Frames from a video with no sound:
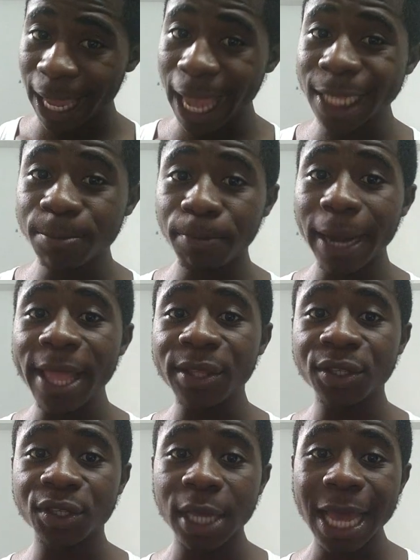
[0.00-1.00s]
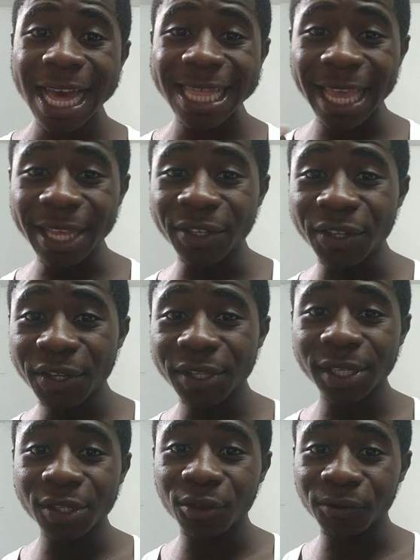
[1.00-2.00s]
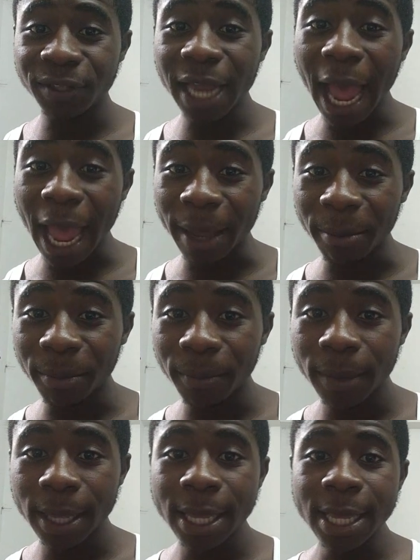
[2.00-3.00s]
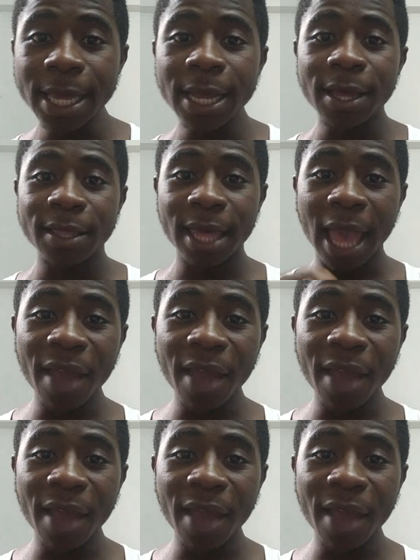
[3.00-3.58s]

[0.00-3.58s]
explains the existence of time, the